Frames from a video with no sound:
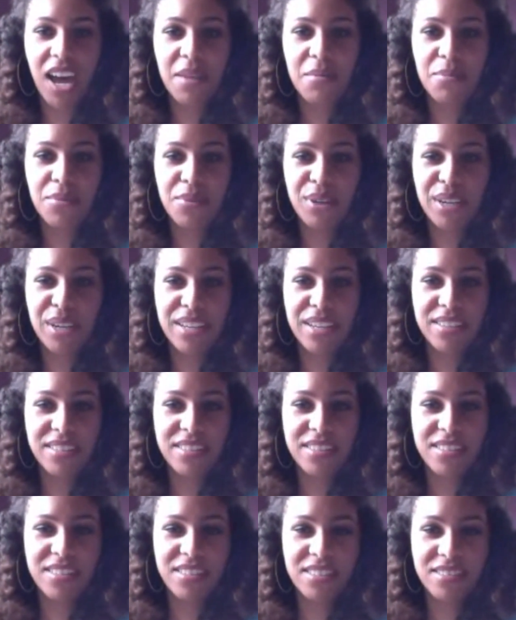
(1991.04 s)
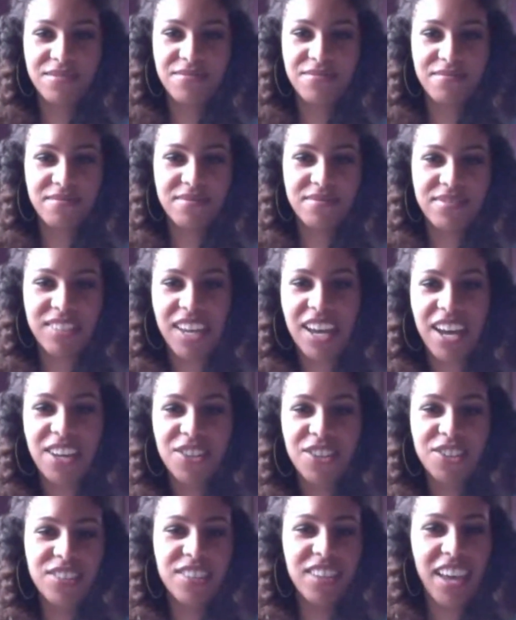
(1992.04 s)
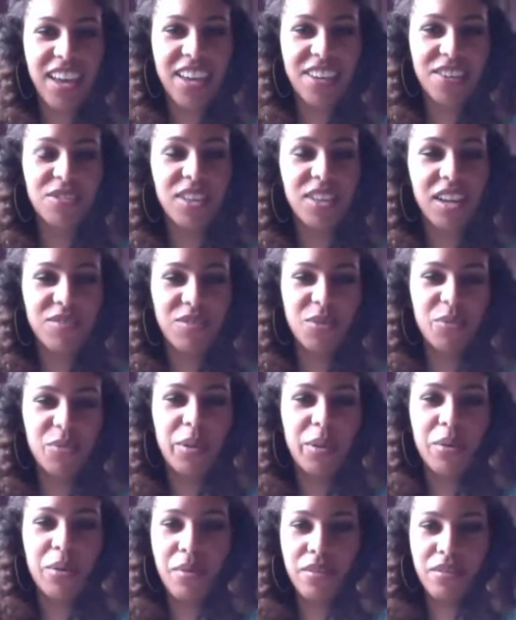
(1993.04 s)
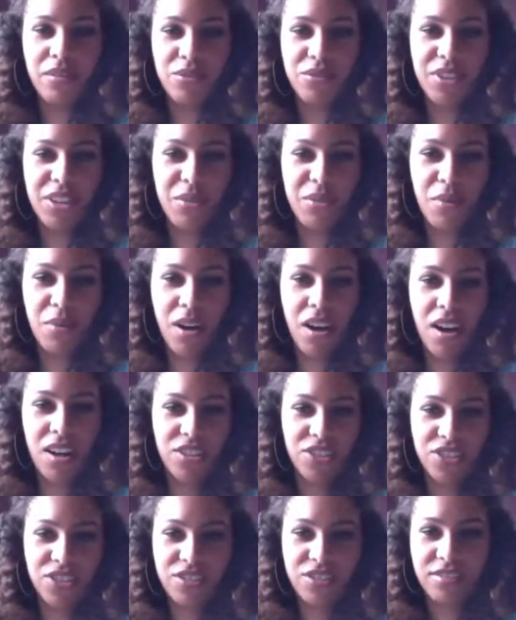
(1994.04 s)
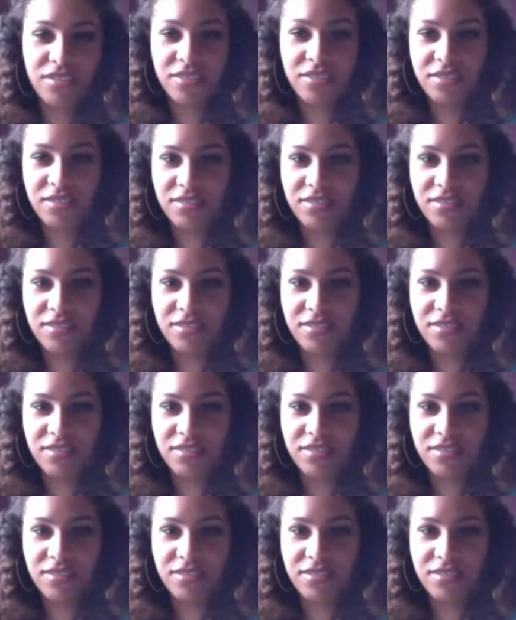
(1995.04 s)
Hi, Prince. Yeah, you're late. You'll have to rewatch.